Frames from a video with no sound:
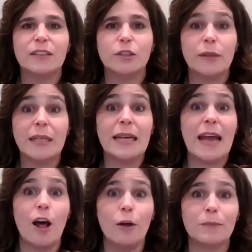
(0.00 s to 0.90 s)
Do we need
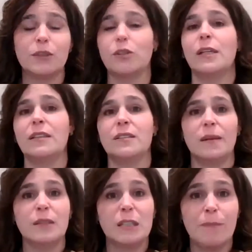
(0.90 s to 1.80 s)
help? Do you need
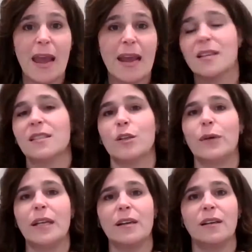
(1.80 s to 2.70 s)
some space? Do
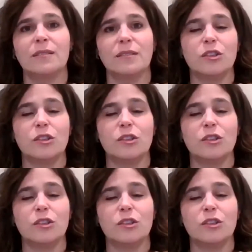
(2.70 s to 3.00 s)
we need a